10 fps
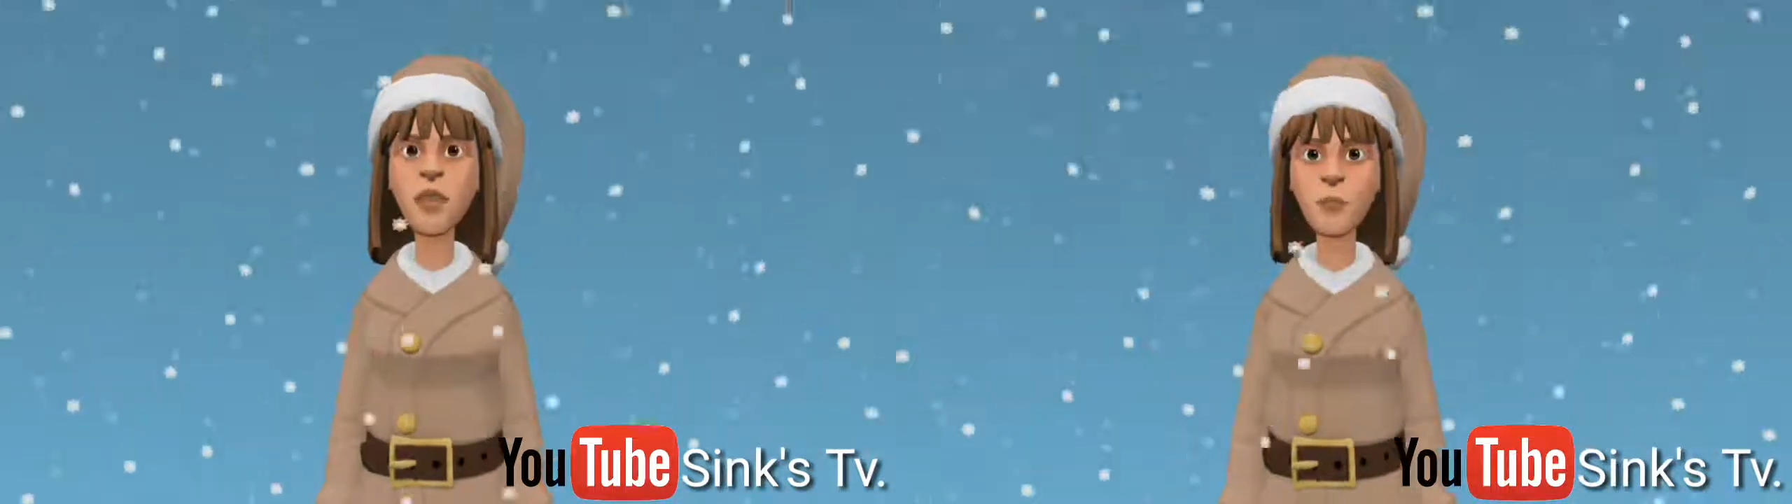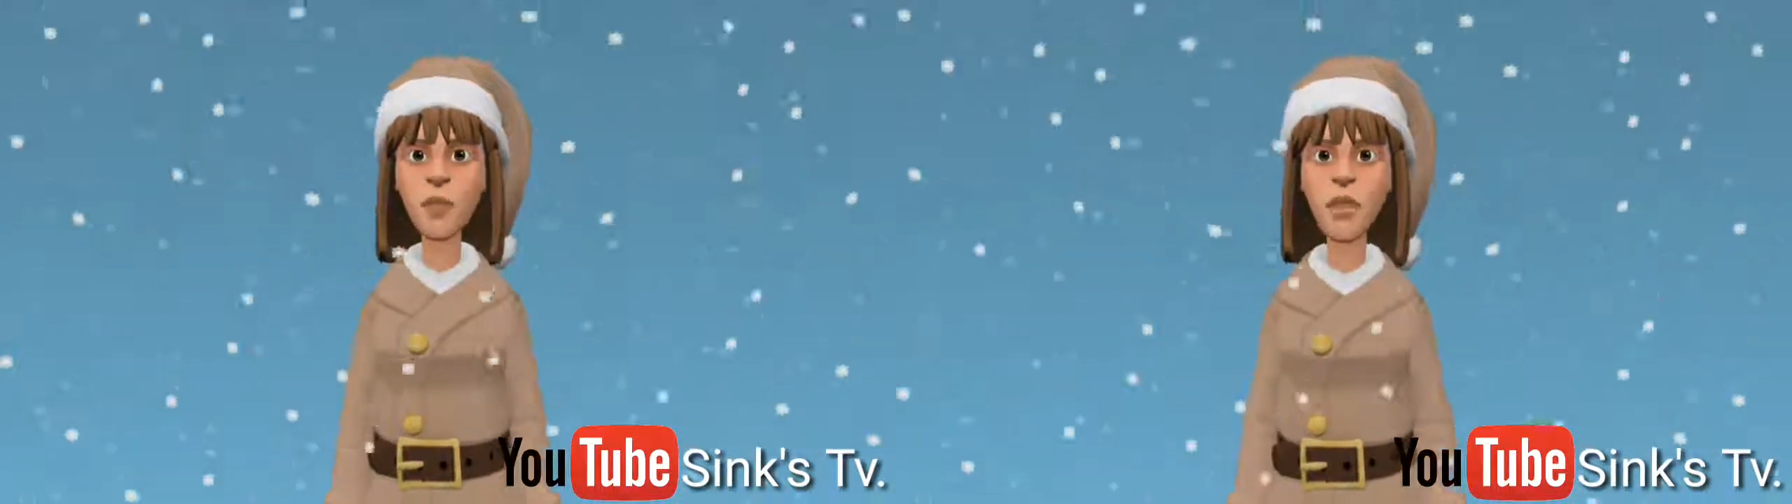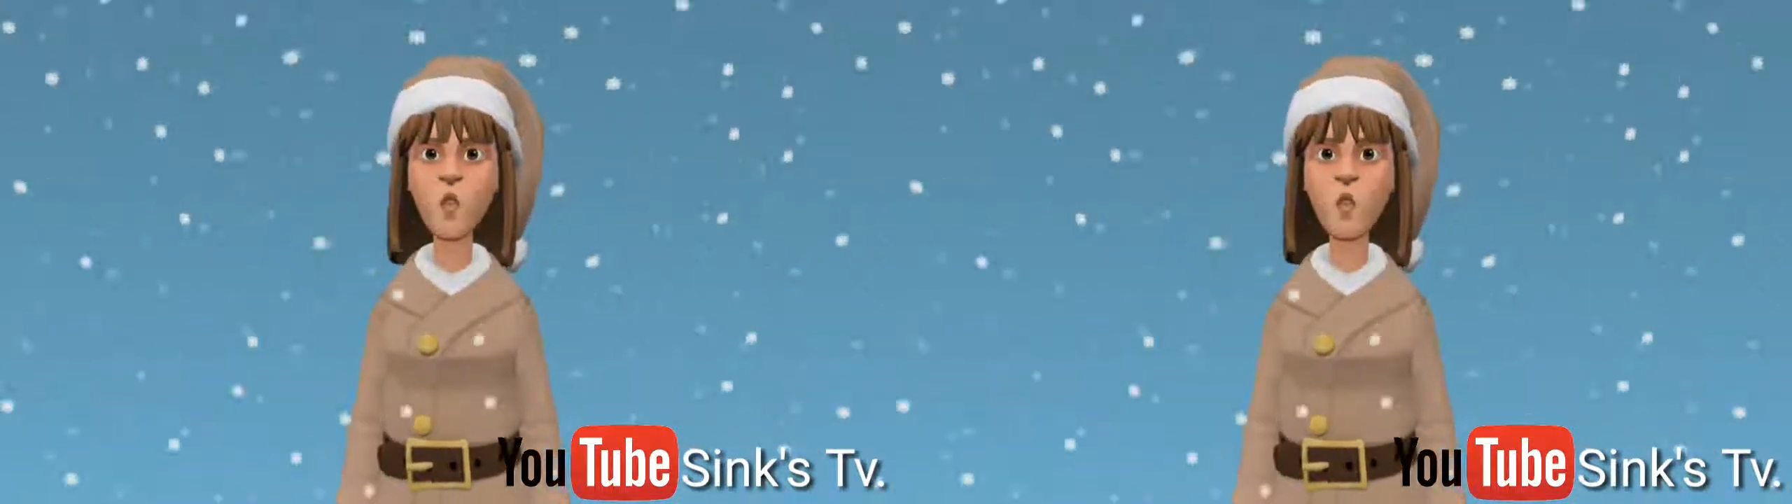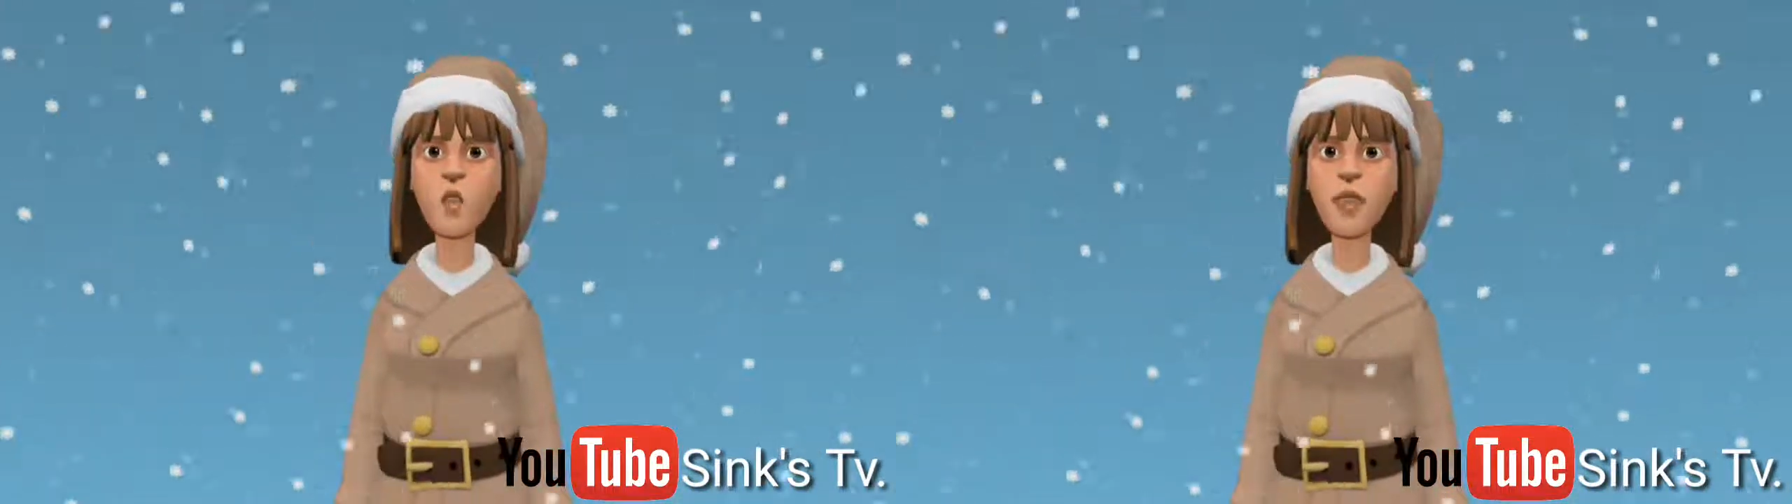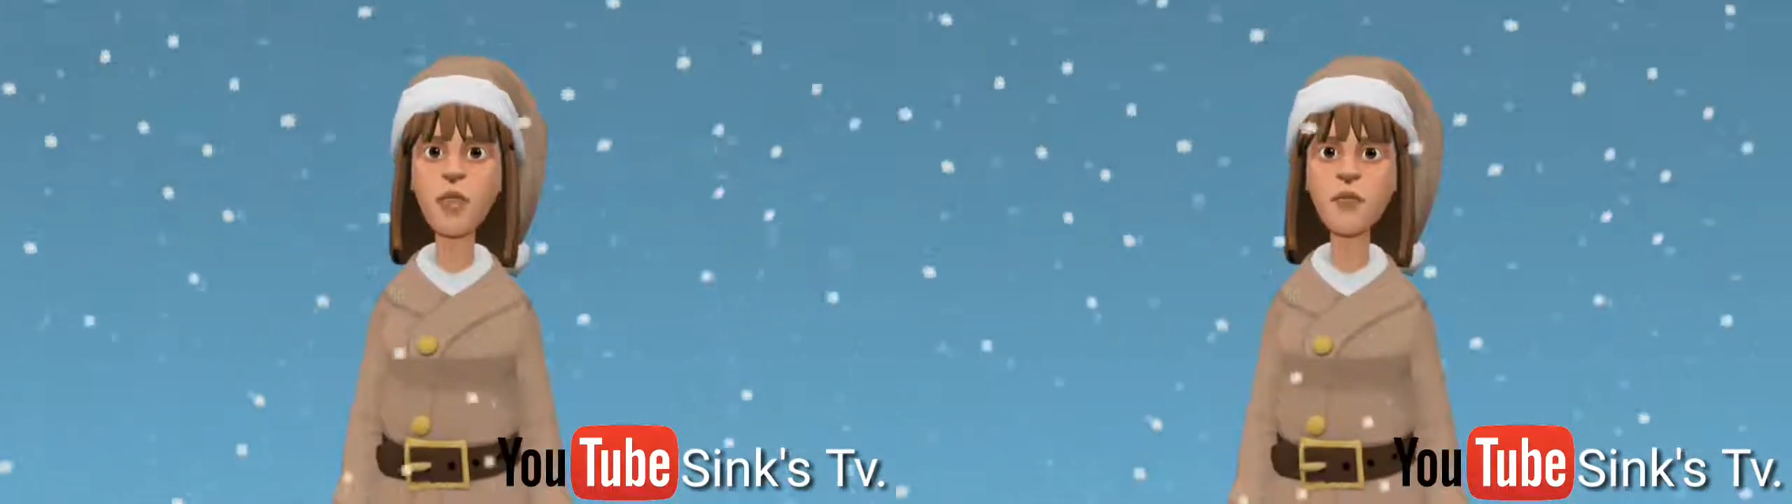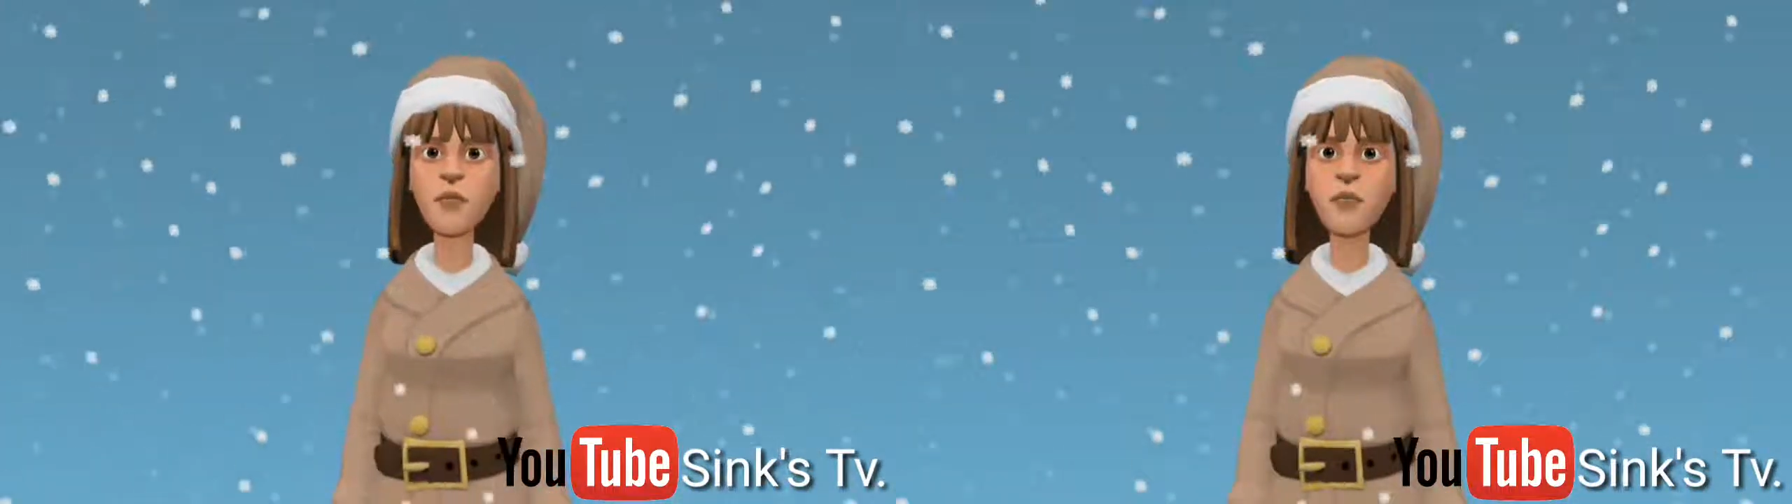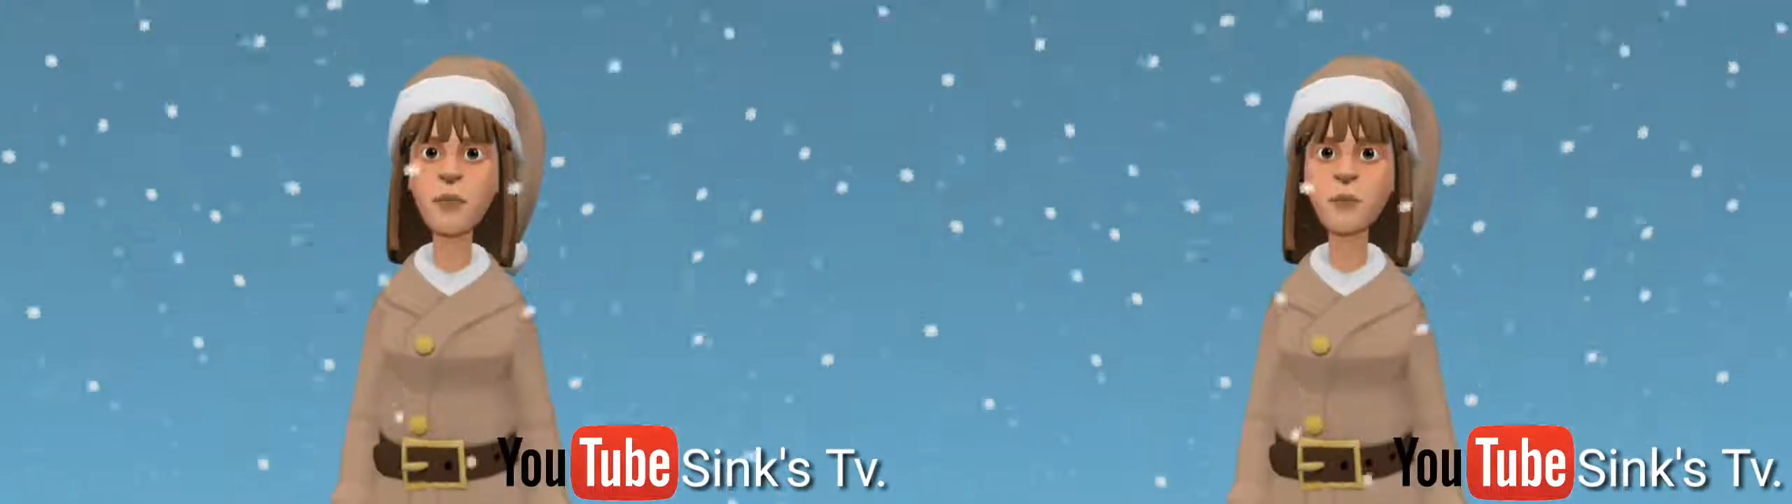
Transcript: coming into our lives.